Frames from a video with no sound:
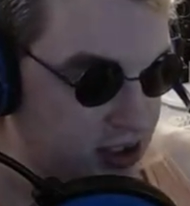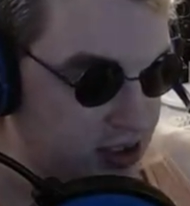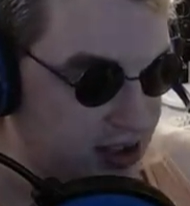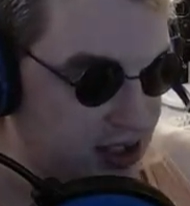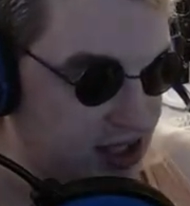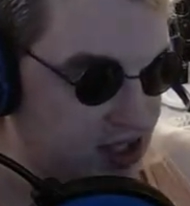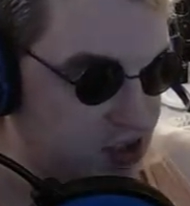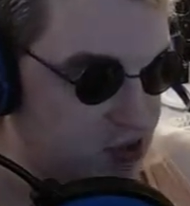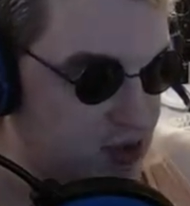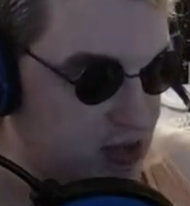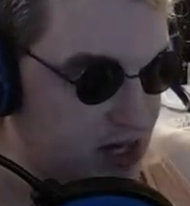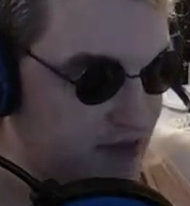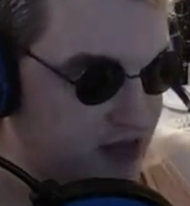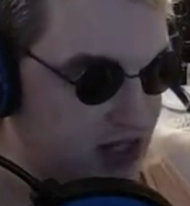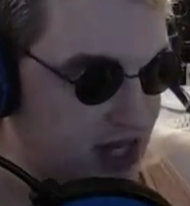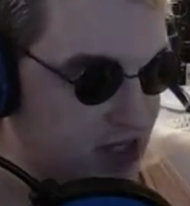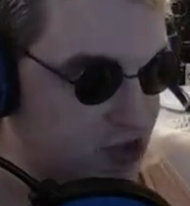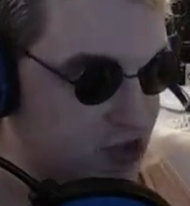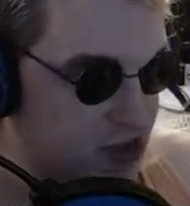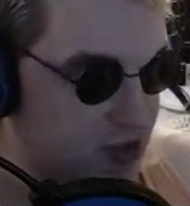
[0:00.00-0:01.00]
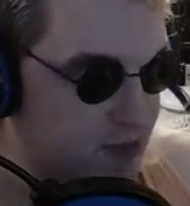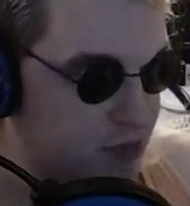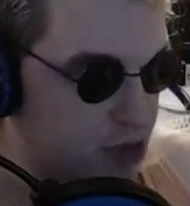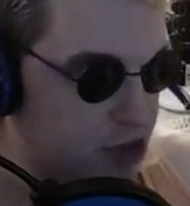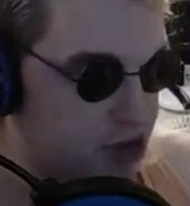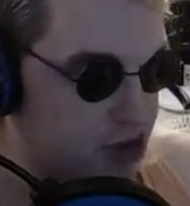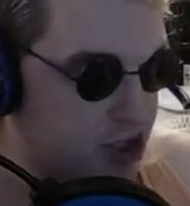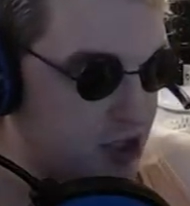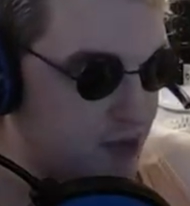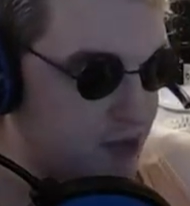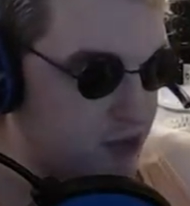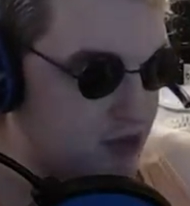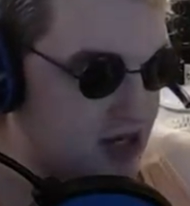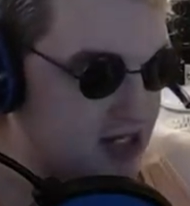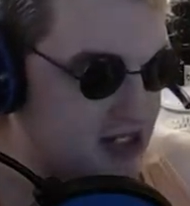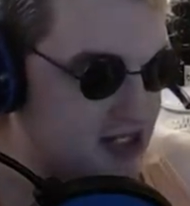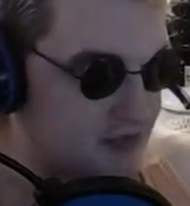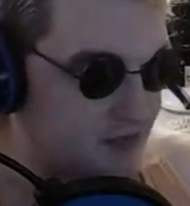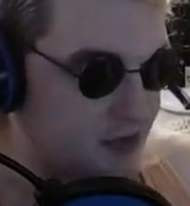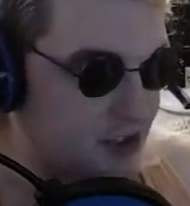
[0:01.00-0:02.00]
they do have to actually push up
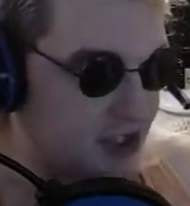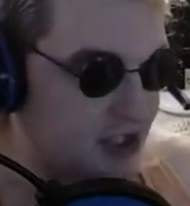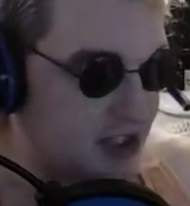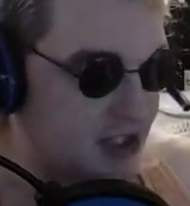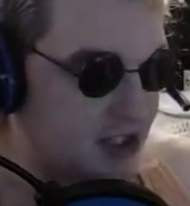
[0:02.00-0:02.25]
aggressively.